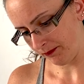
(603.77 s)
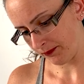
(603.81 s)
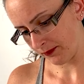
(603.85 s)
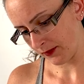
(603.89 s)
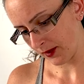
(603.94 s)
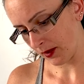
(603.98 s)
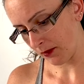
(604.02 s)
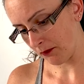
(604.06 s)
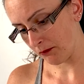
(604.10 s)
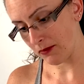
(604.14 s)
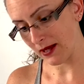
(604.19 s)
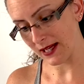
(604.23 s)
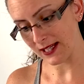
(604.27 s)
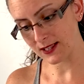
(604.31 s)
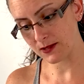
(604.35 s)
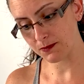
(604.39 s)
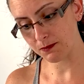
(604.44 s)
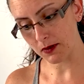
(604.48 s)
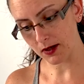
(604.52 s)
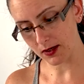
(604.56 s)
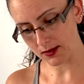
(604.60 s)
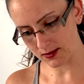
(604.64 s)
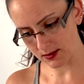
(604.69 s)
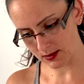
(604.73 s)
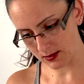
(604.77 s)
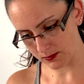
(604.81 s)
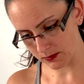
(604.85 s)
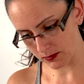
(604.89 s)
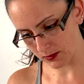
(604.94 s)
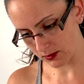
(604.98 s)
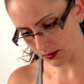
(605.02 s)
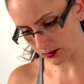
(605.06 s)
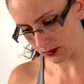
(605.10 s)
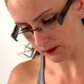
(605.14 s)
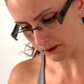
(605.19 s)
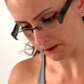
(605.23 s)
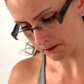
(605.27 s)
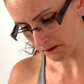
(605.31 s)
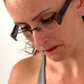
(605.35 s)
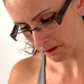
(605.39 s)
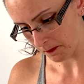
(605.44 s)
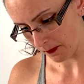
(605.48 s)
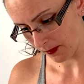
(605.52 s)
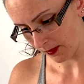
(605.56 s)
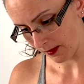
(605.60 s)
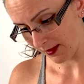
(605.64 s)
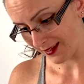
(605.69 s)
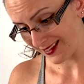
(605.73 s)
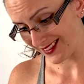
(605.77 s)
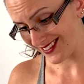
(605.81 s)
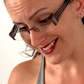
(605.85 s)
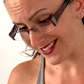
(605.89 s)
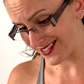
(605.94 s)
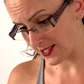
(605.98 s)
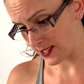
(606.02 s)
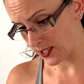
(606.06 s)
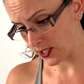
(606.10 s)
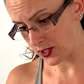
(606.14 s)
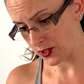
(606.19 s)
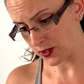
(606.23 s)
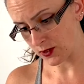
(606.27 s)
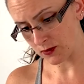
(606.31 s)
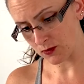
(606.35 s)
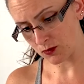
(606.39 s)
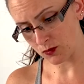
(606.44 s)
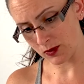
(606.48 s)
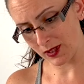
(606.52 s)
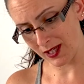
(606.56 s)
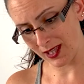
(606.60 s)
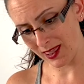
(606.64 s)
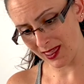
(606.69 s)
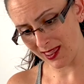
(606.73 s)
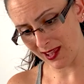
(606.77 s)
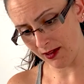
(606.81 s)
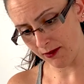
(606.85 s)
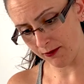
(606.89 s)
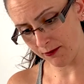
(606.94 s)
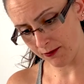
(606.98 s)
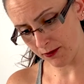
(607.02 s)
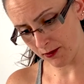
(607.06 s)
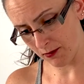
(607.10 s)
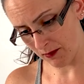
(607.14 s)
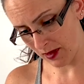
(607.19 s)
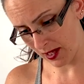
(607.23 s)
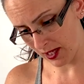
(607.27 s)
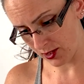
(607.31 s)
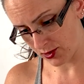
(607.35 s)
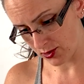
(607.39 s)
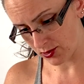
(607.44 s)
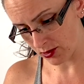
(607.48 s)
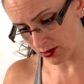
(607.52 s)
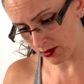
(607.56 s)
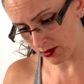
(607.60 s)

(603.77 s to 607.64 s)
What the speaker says: best possible decision with the information